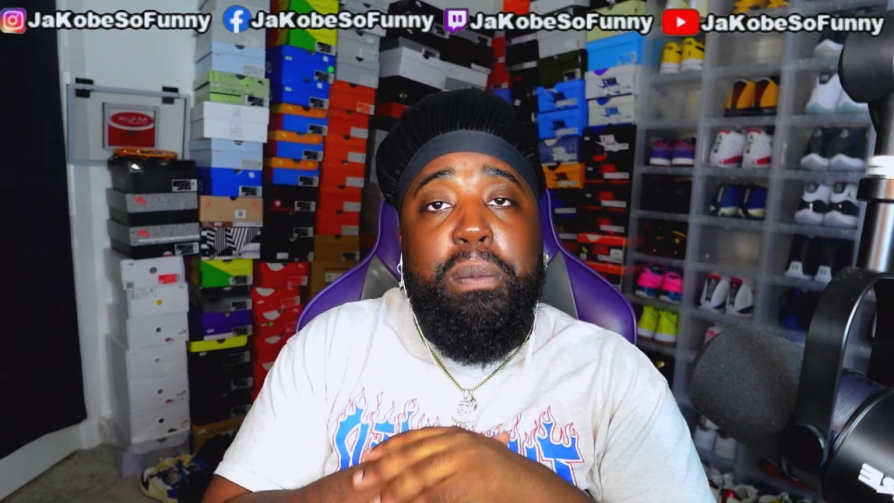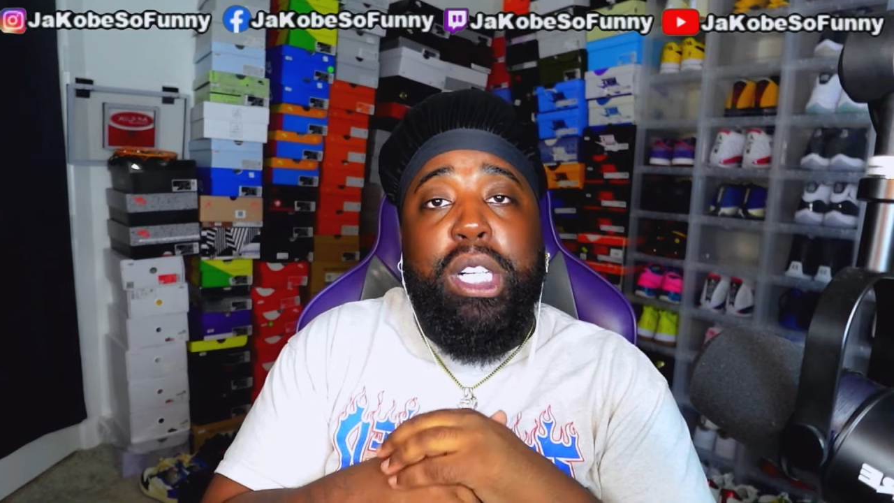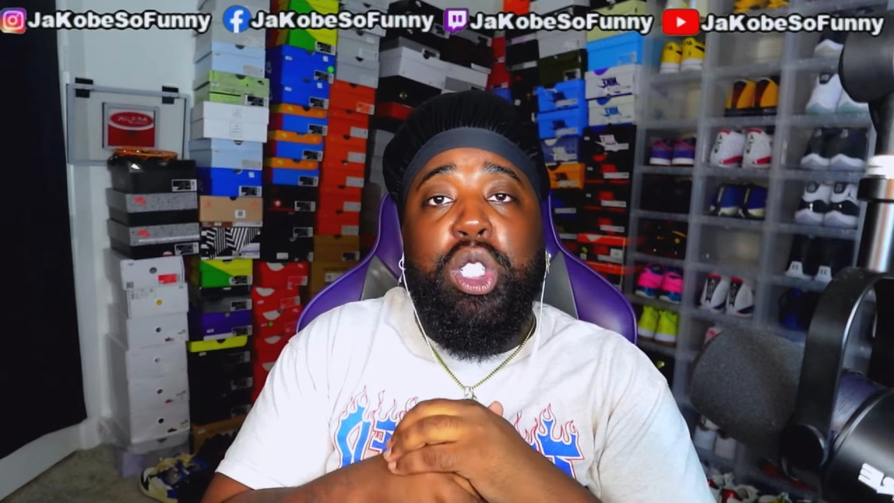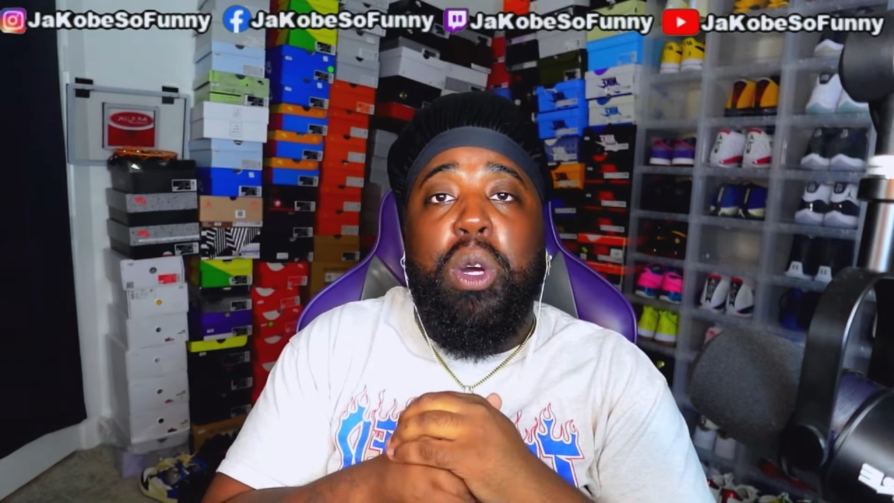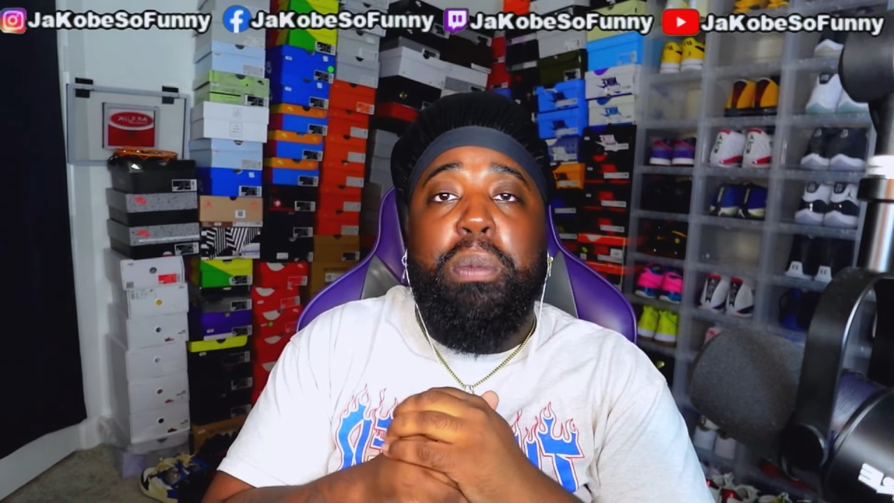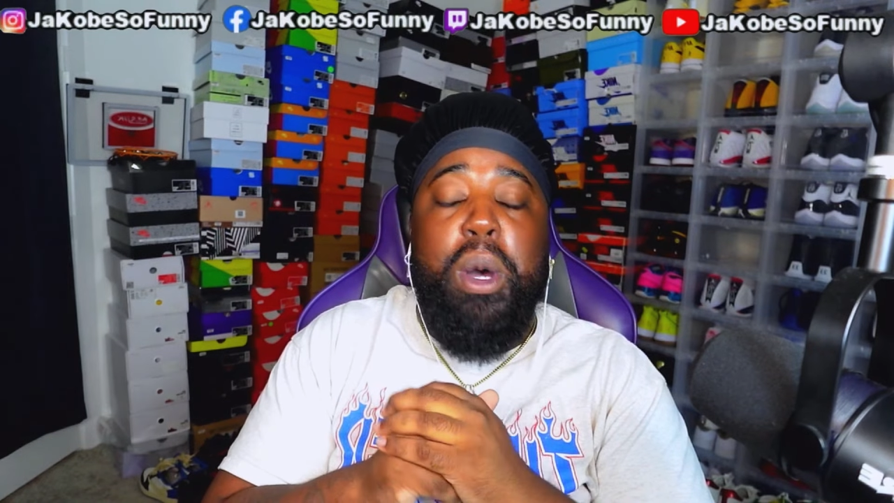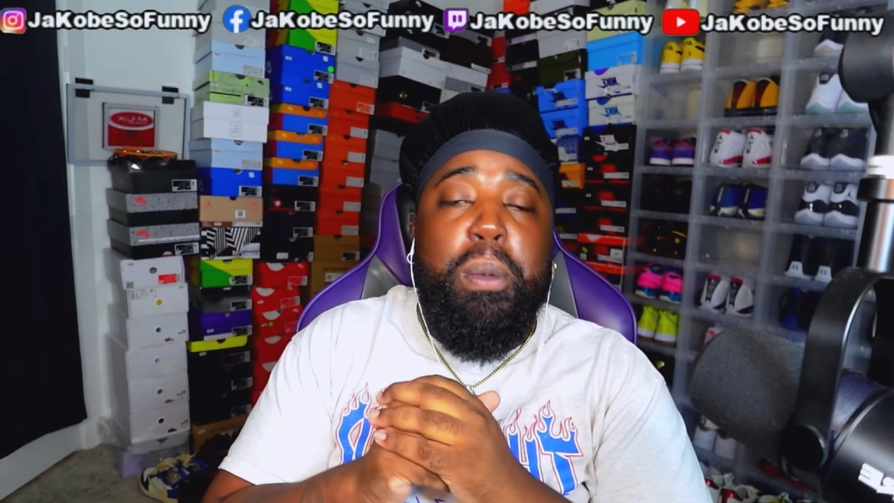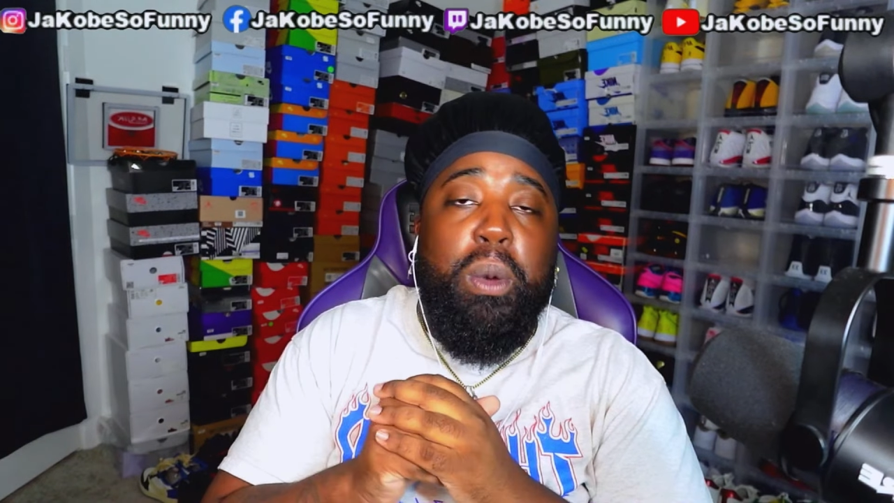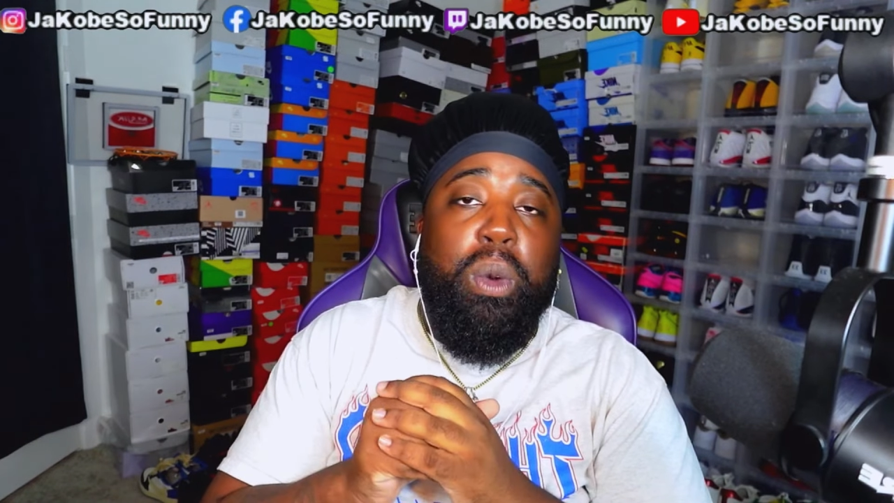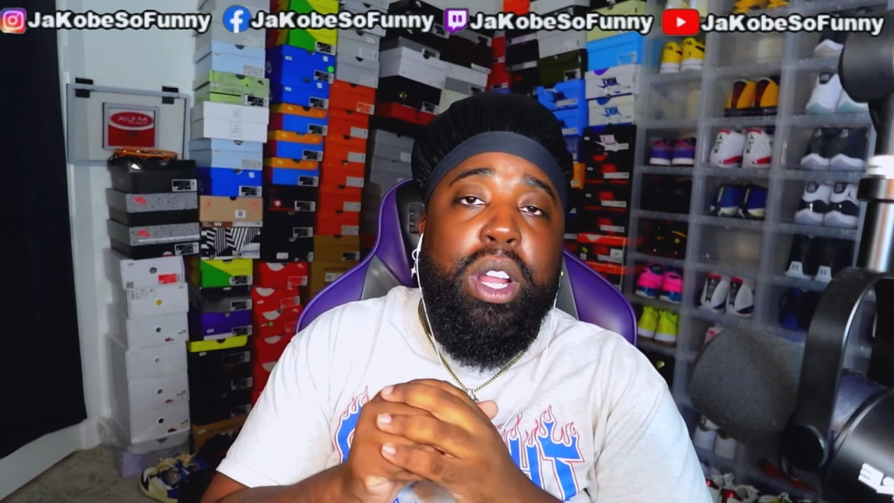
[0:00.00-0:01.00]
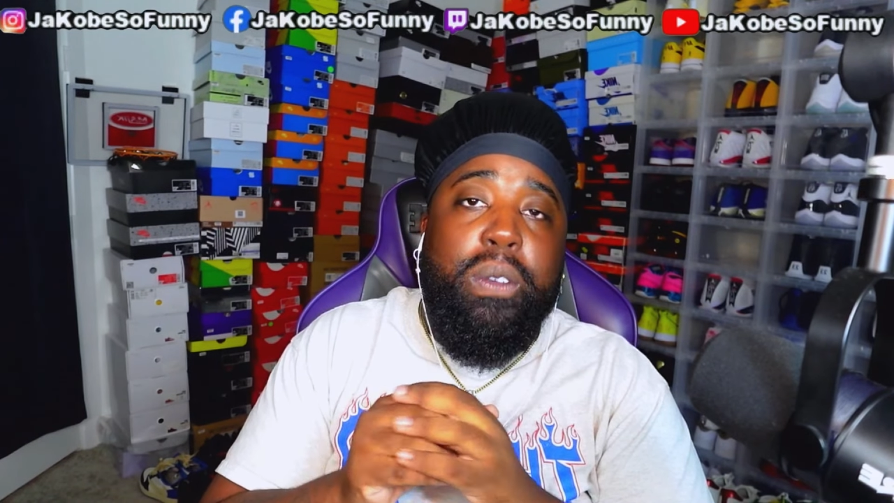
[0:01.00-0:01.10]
Metro Boomin really